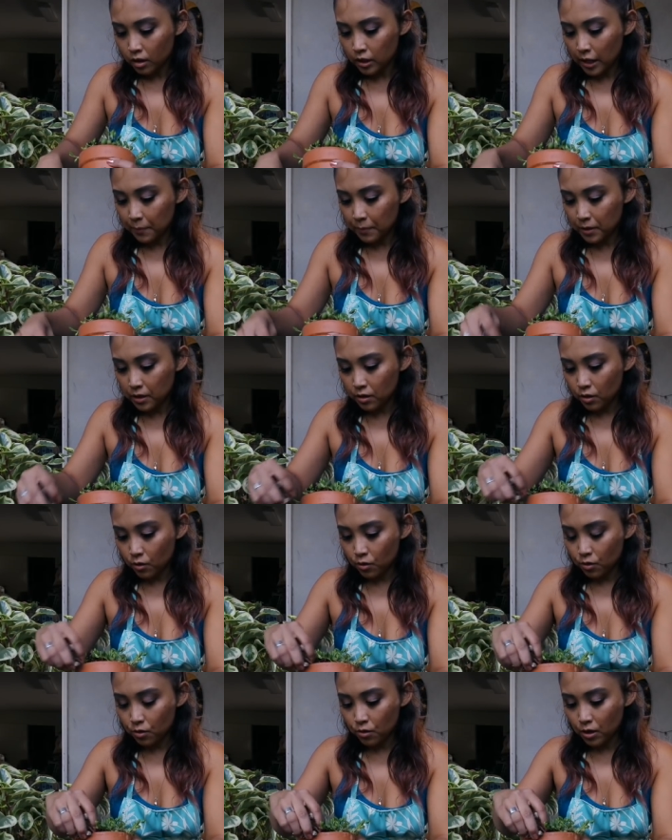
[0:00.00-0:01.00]
Let me
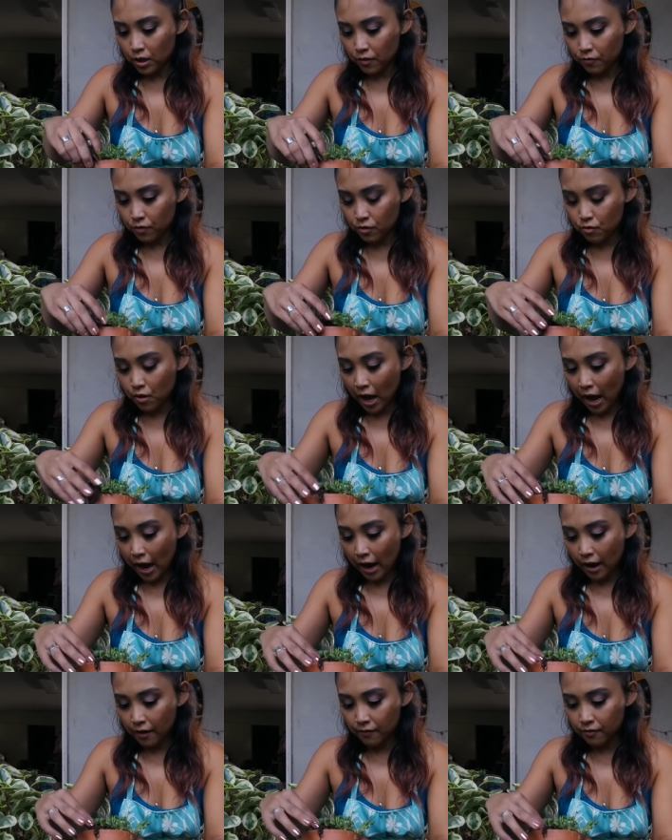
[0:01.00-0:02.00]
know if you
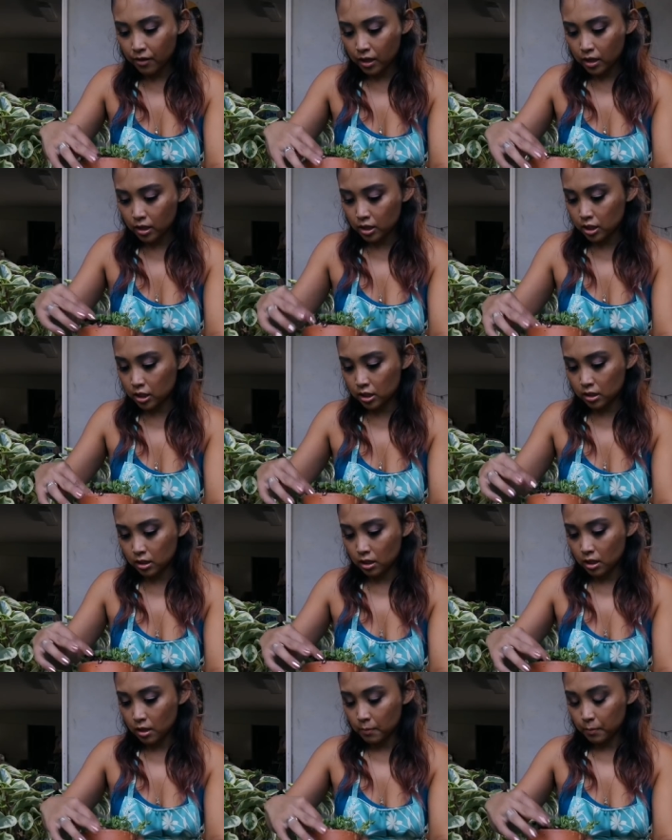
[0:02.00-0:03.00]
have
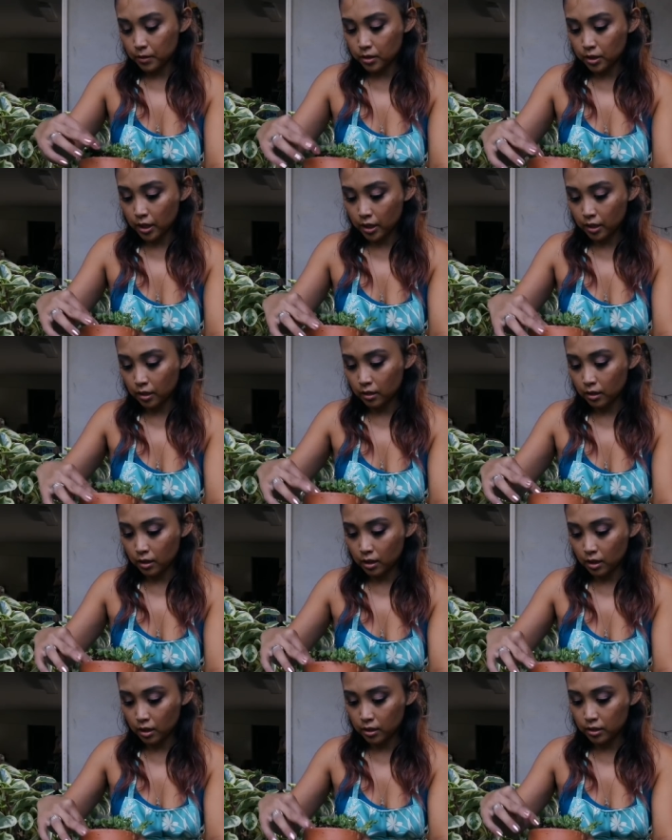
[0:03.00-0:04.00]
this
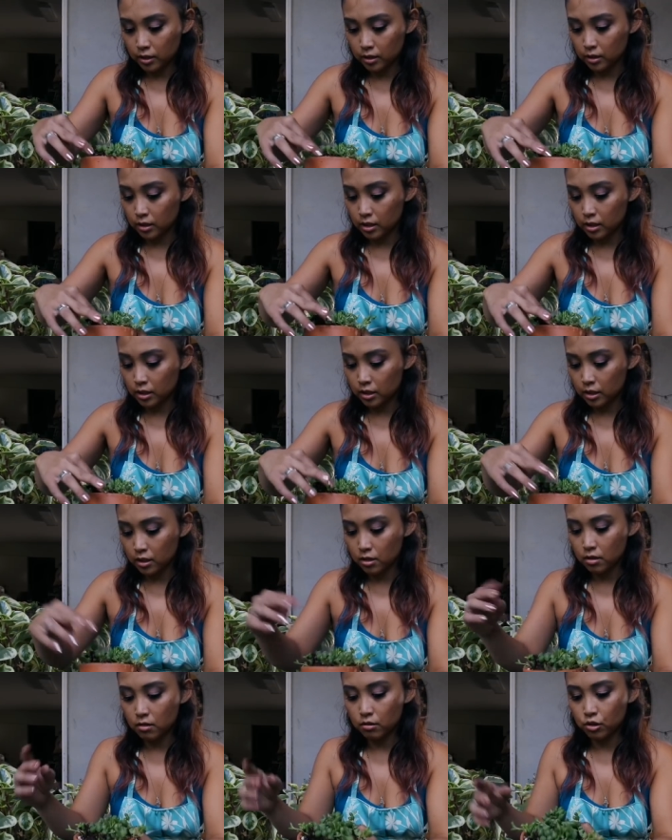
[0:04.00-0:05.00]
particular
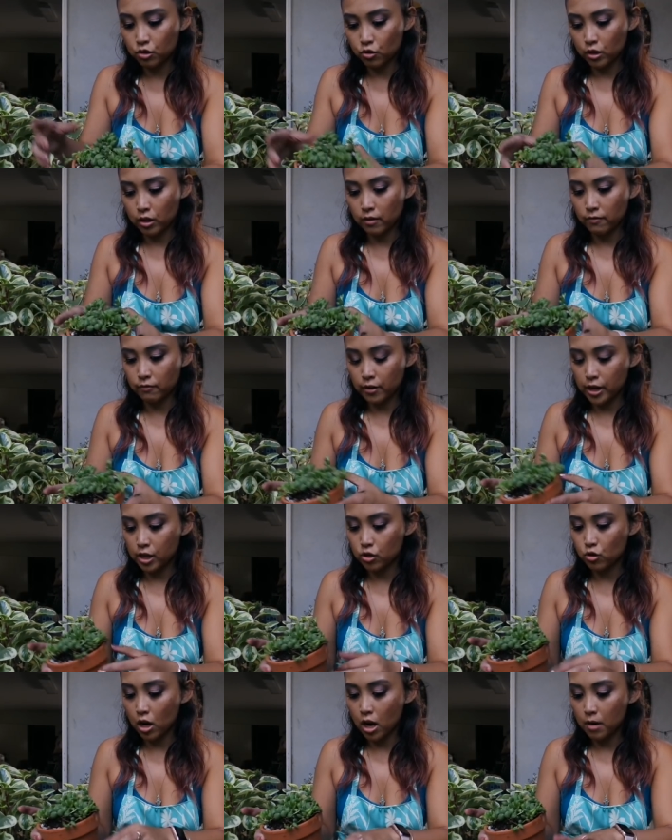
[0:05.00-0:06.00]
Senecio string of
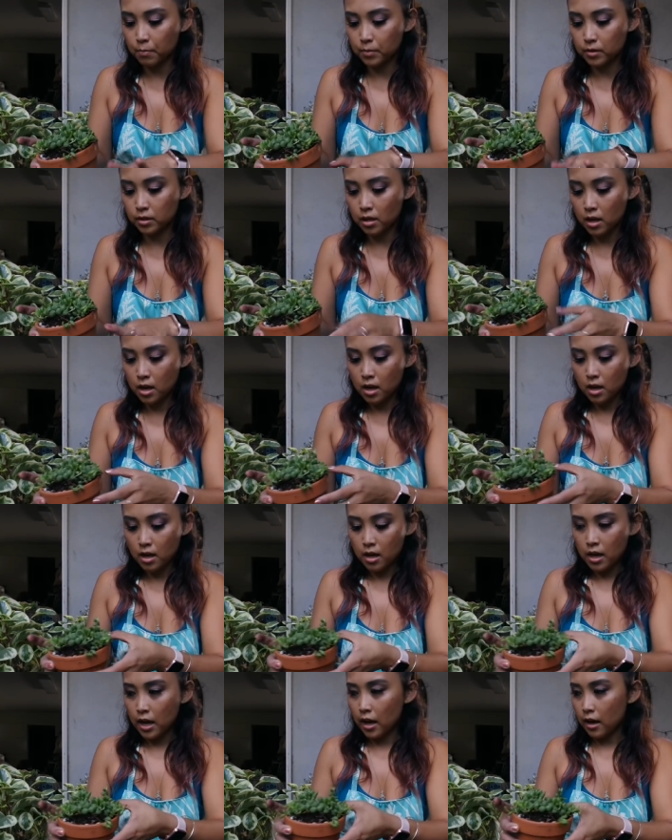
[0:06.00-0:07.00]
raindrops.
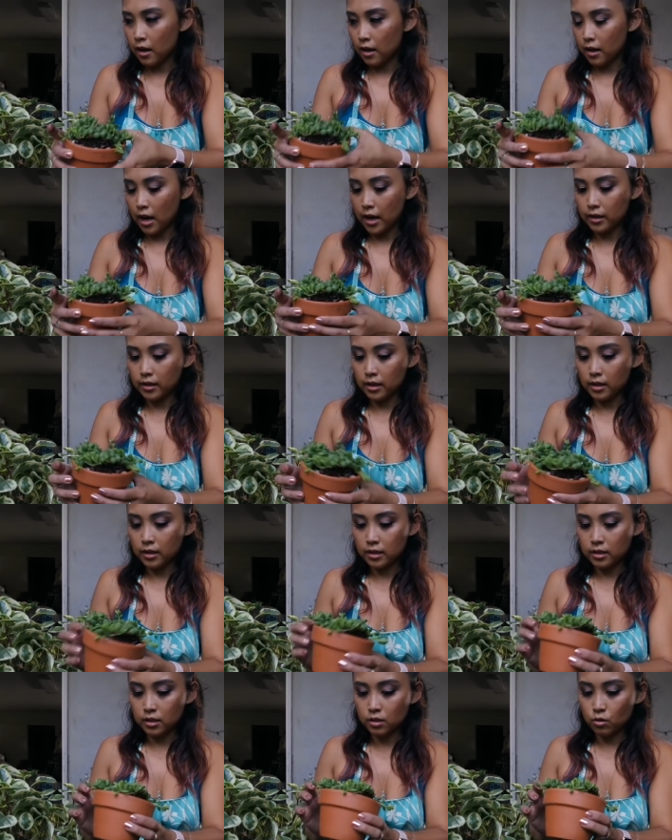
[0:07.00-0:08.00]
I think
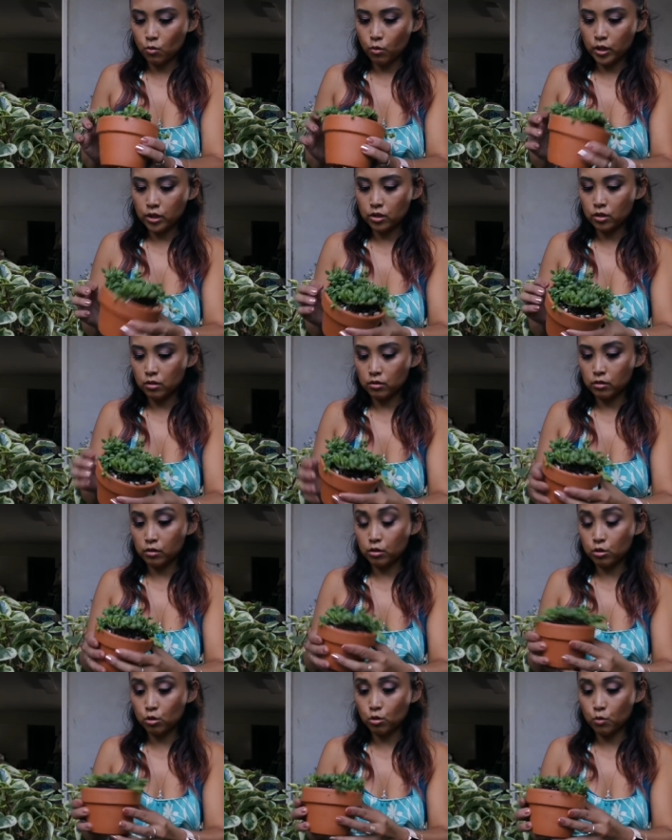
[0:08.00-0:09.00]
this is going to look
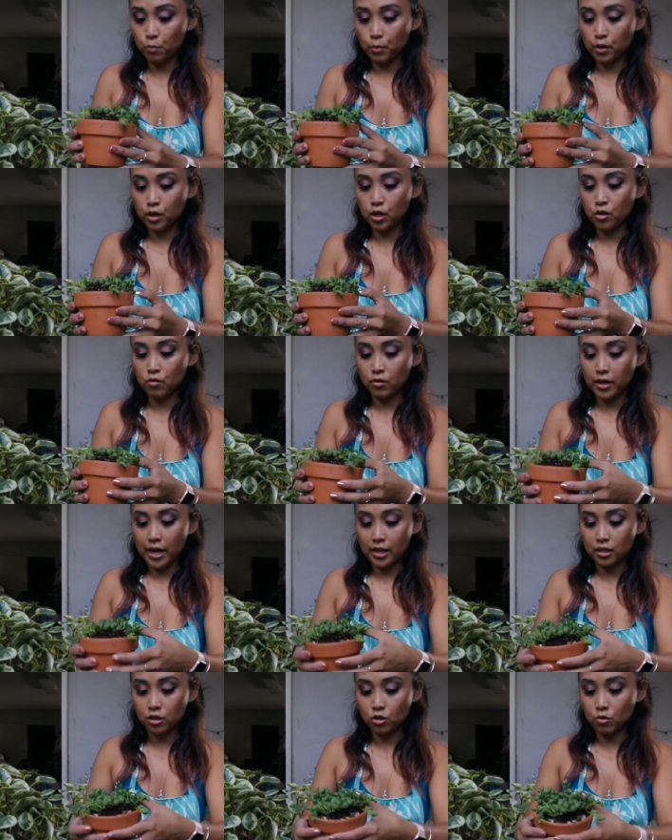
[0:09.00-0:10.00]
super cute
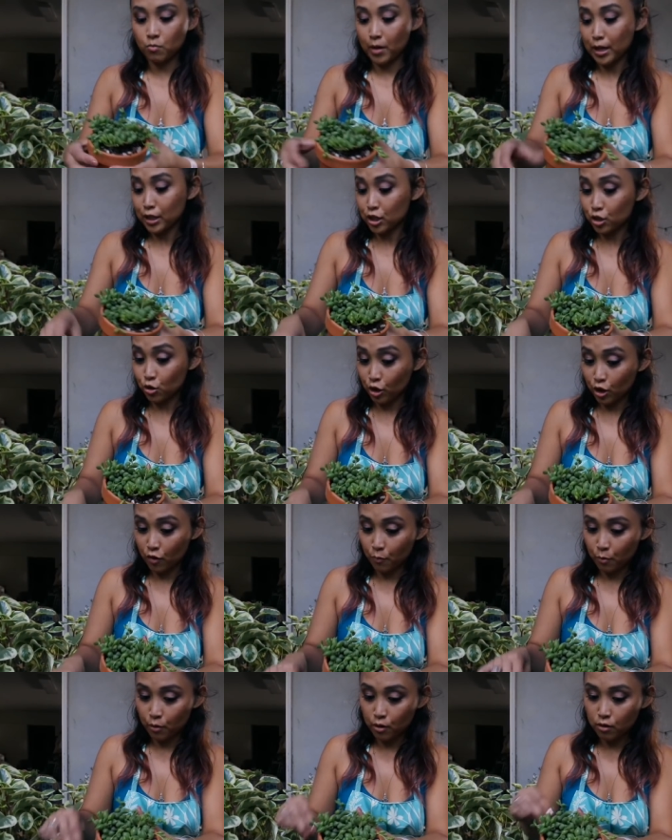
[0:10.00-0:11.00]
next to my string
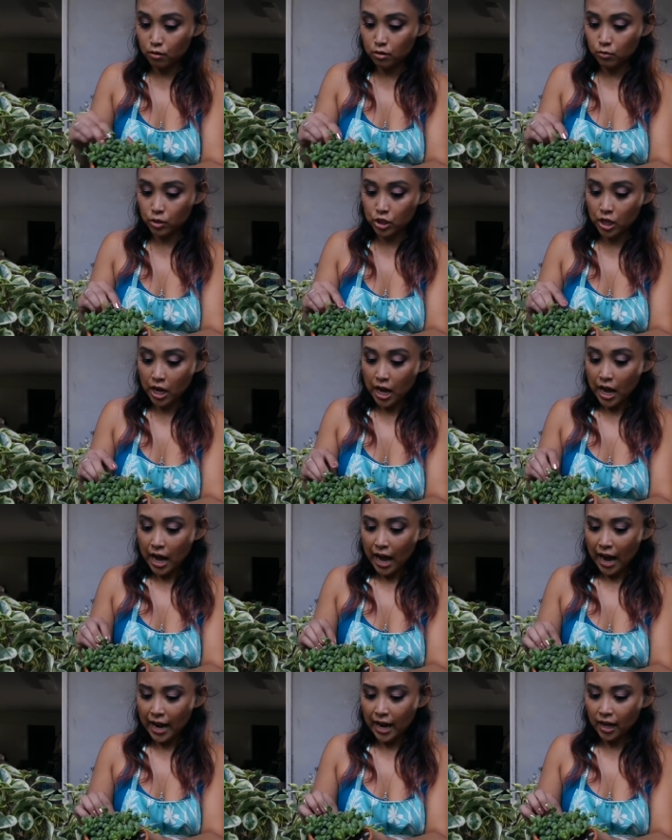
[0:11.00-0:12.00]
of pearls, which
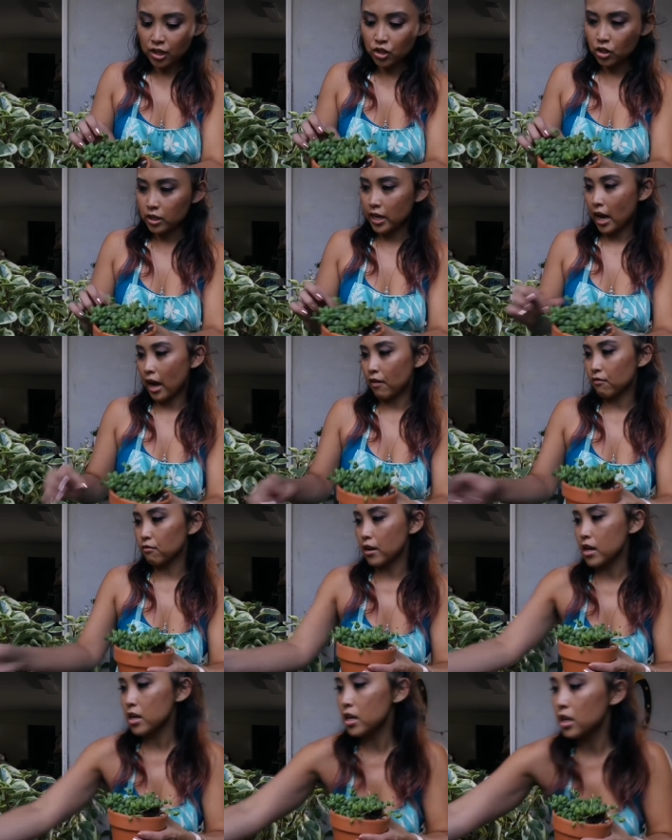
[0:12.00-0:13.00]
I actually have
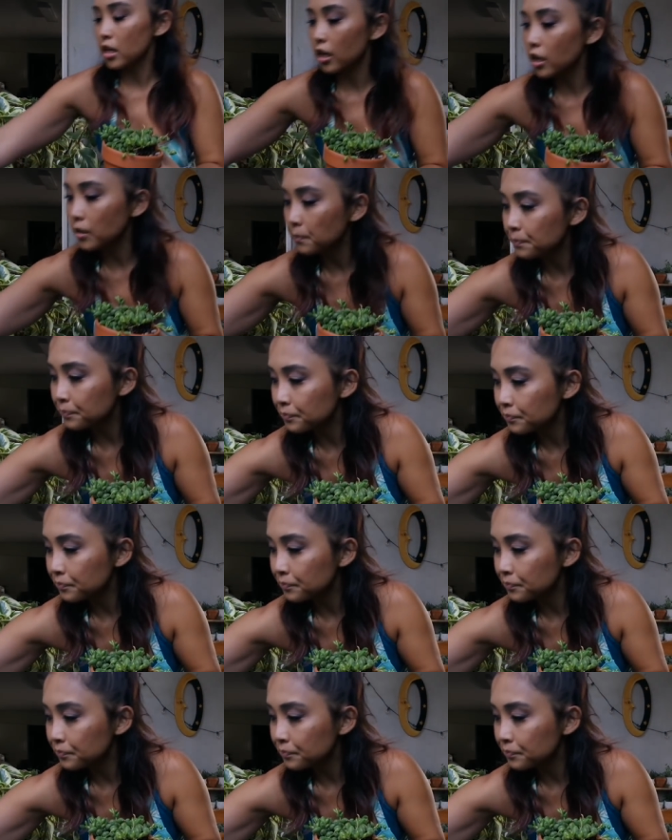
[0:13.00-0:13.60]
right here.